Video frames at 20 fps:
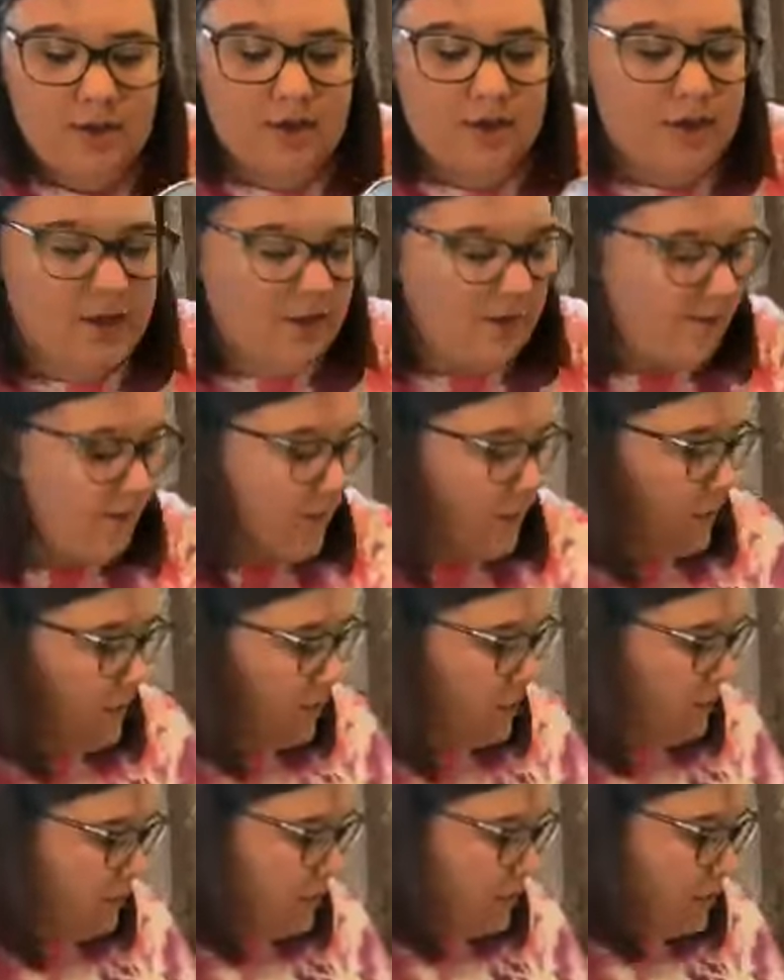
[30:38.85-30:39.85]
And if I were
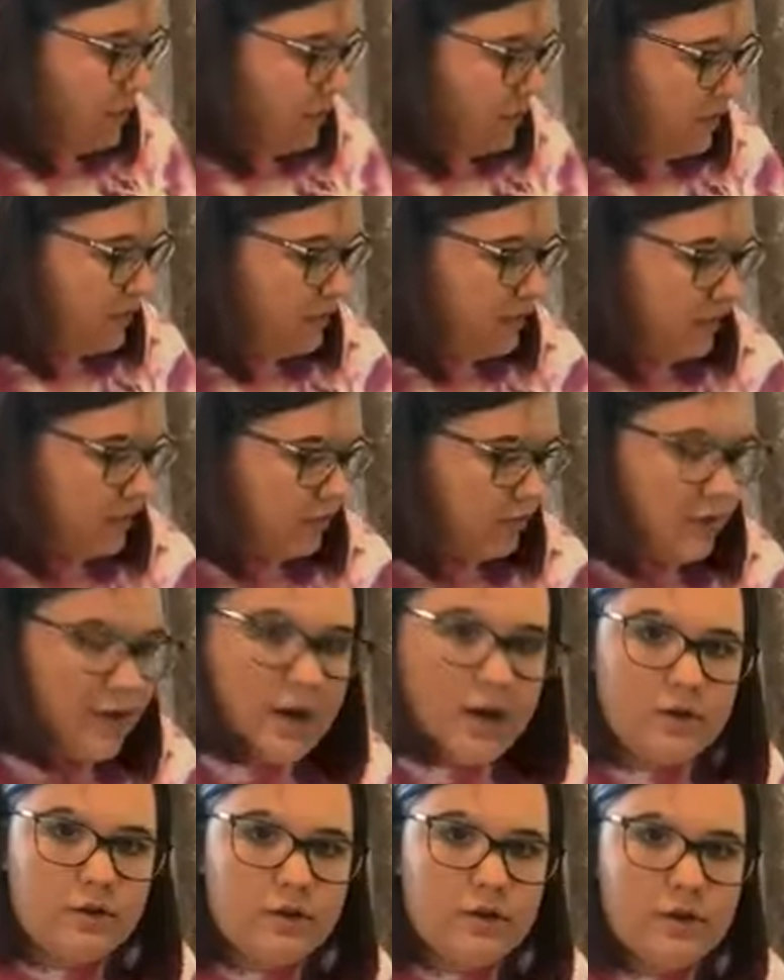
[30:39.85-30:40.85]
to put it on the
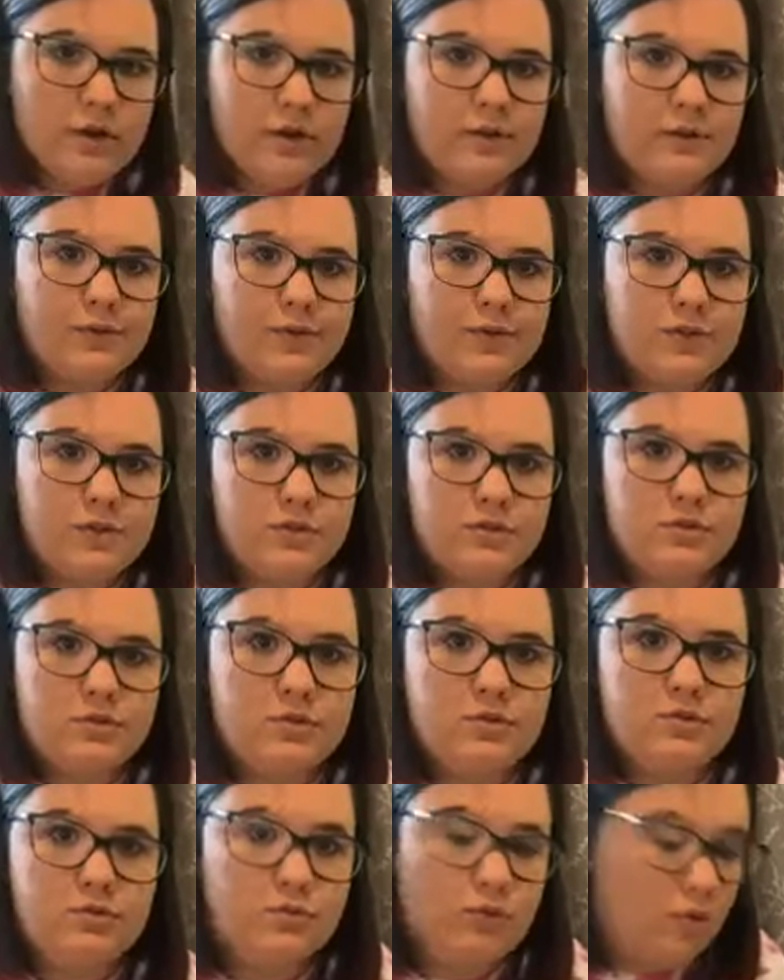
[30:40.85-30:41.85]
ground, they're going
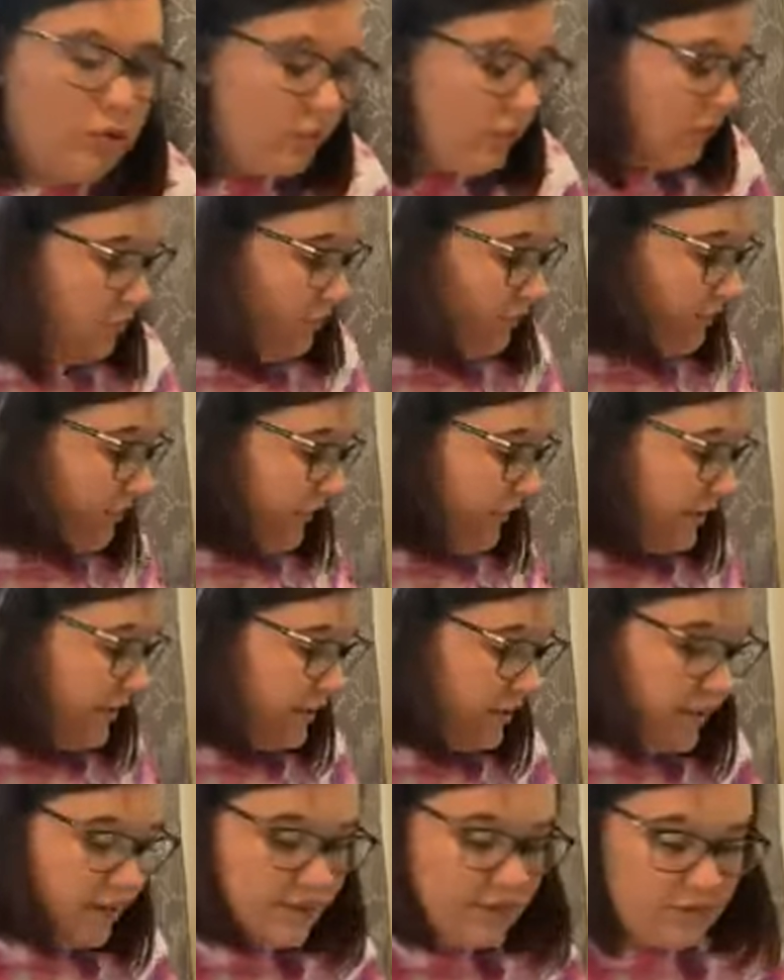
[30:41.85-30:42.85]
to roll very
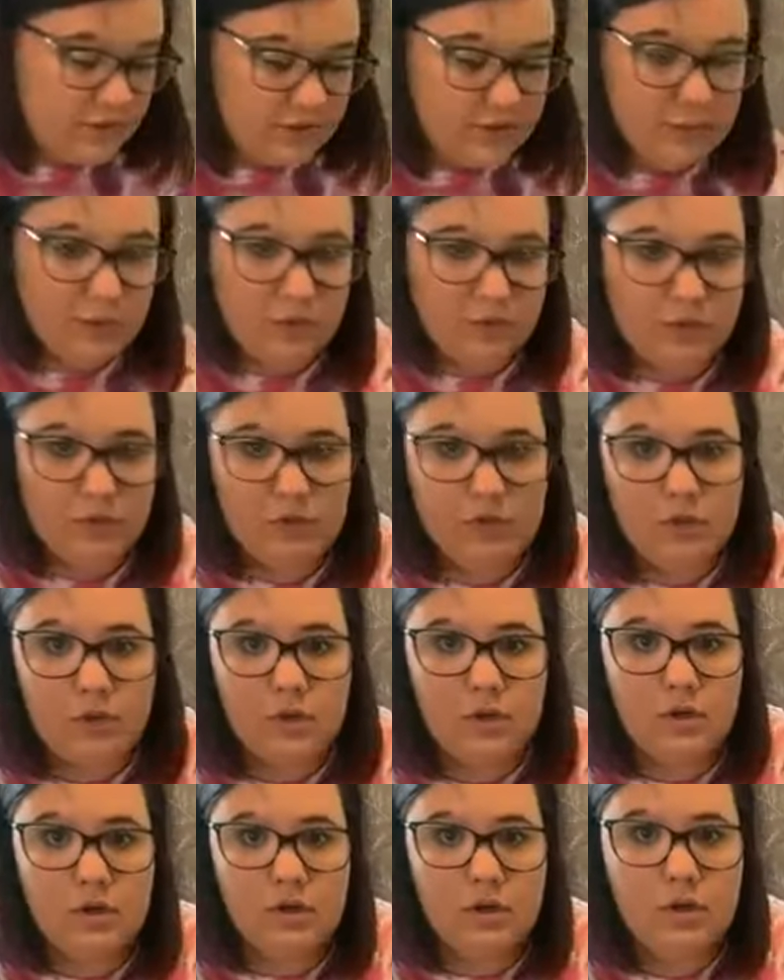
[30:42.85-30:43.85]
nice and smooth.
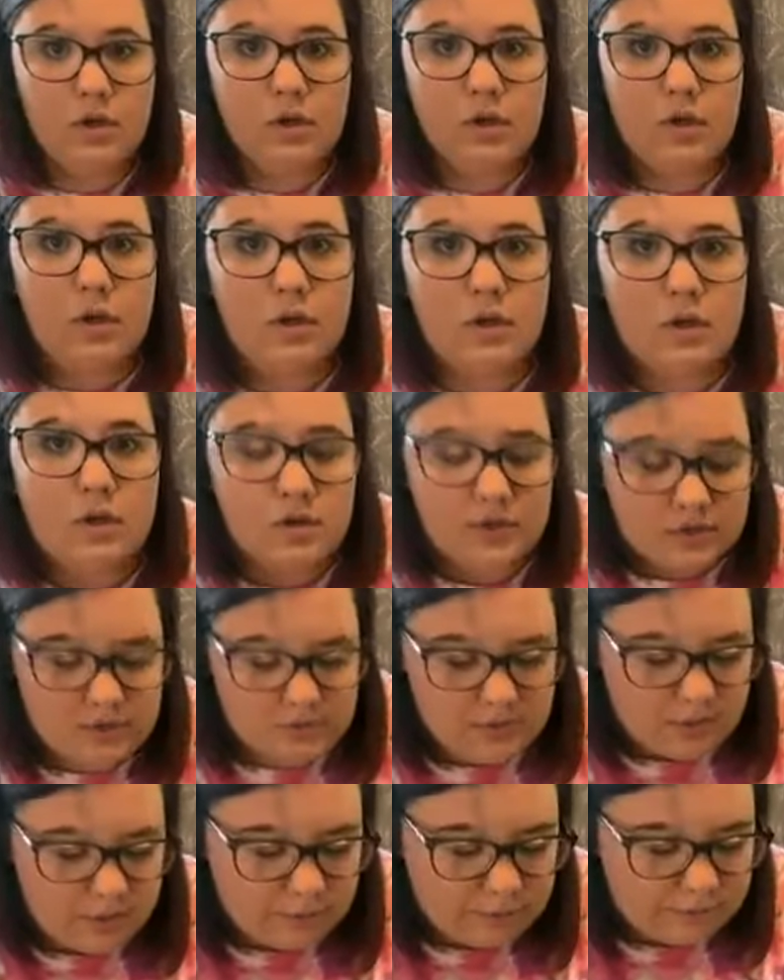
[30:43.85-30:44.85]

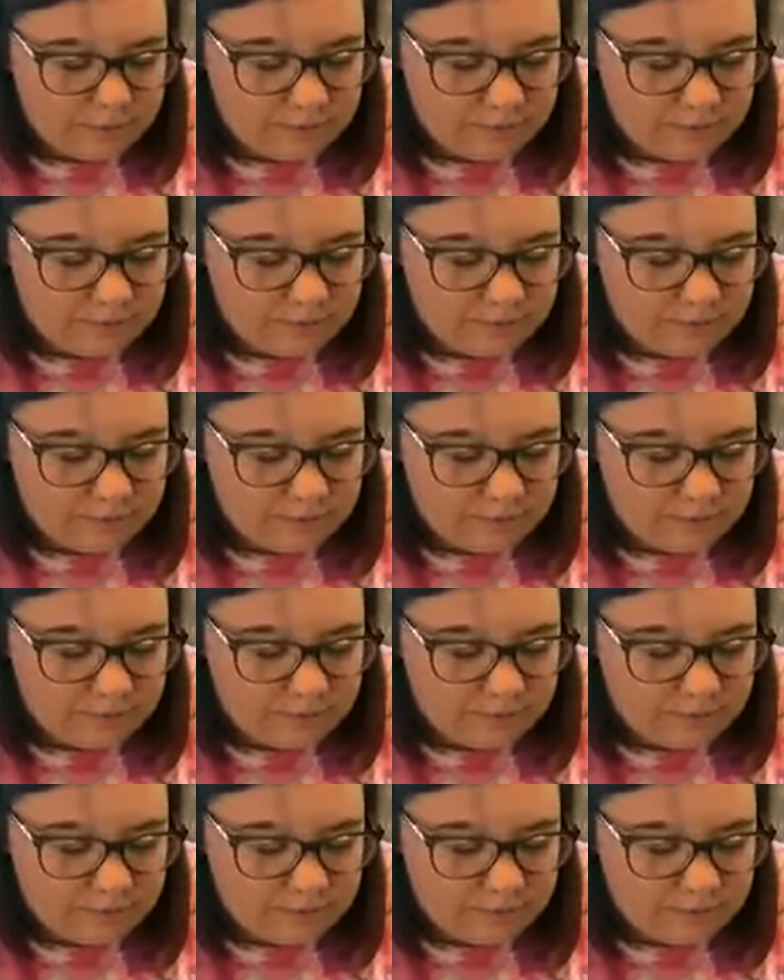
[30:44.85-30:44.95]
So